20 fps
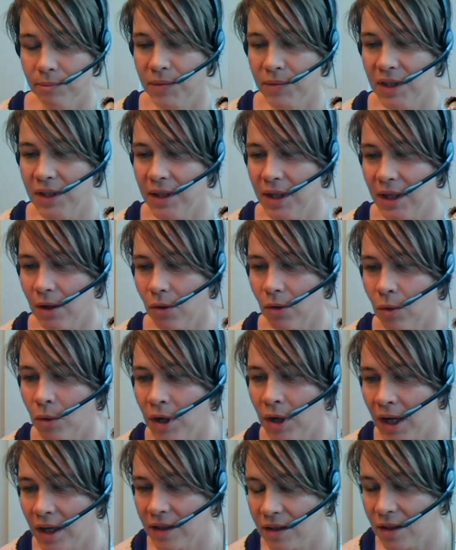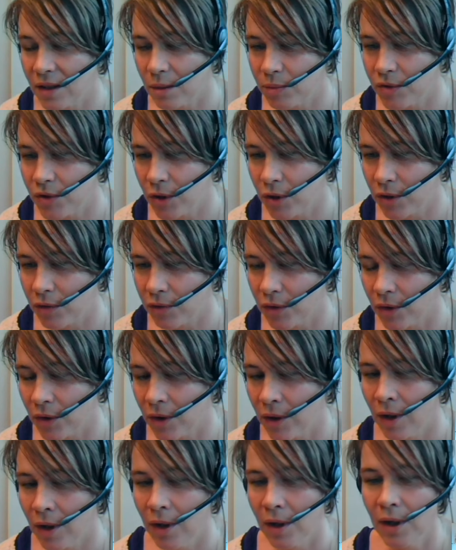be there only as an observer.
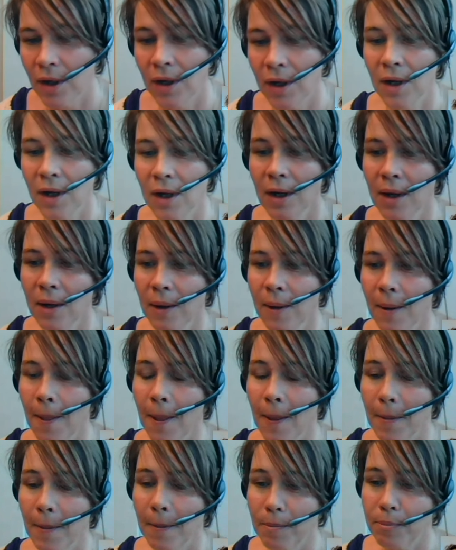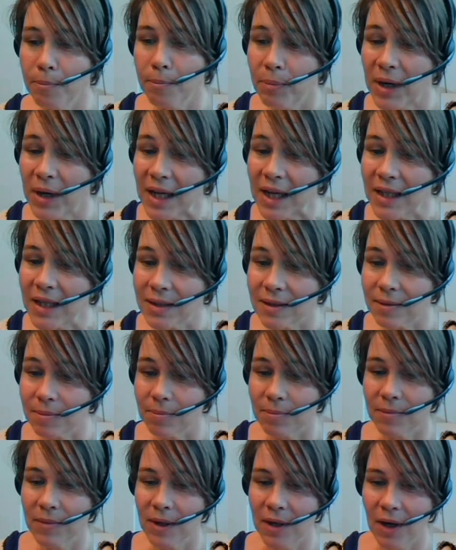Please
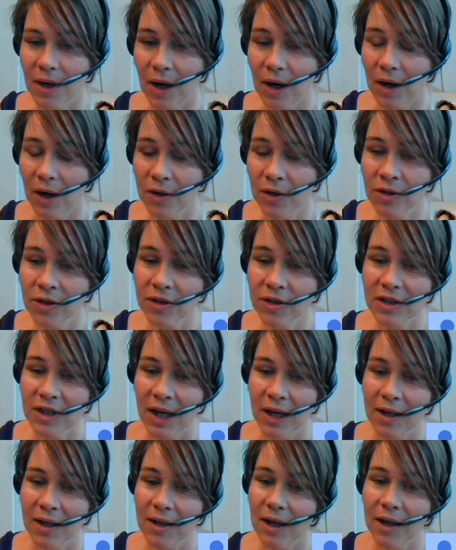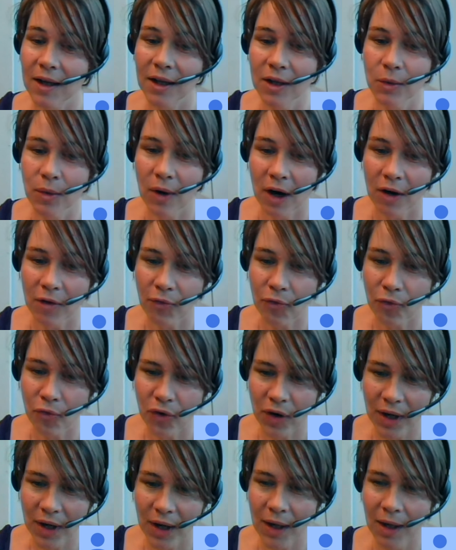understand that you are
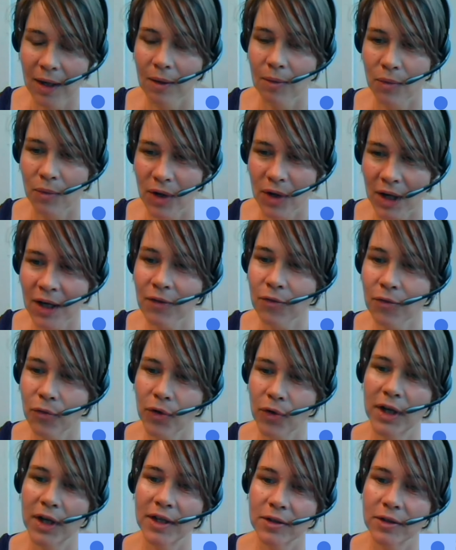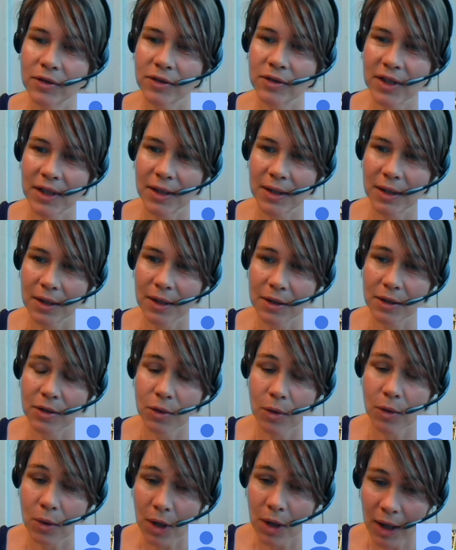free, really free, to say that you
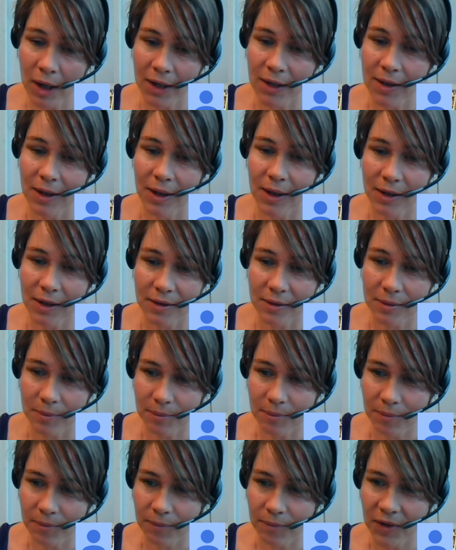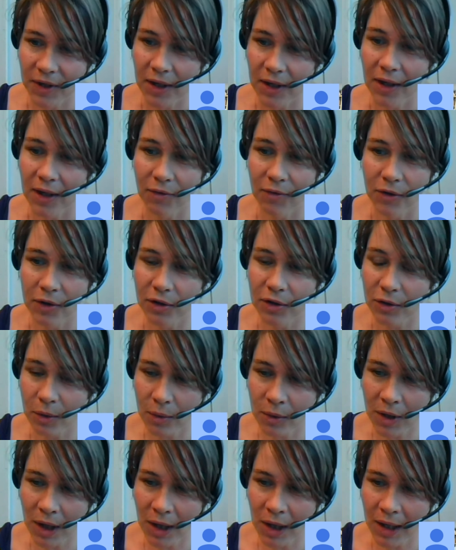don't like that. If you
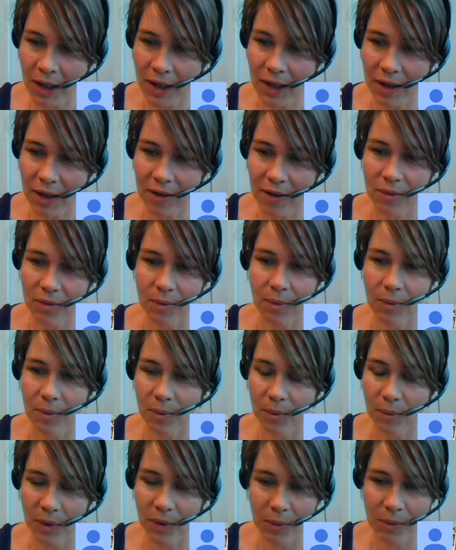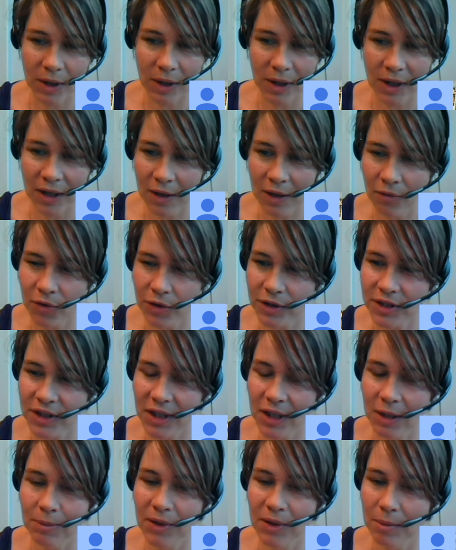don't like it, we will leave your
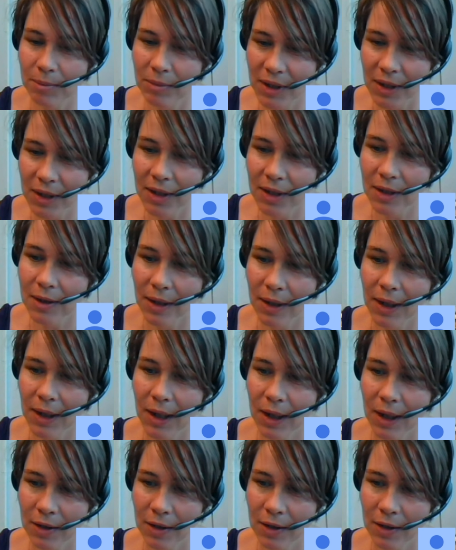team immediately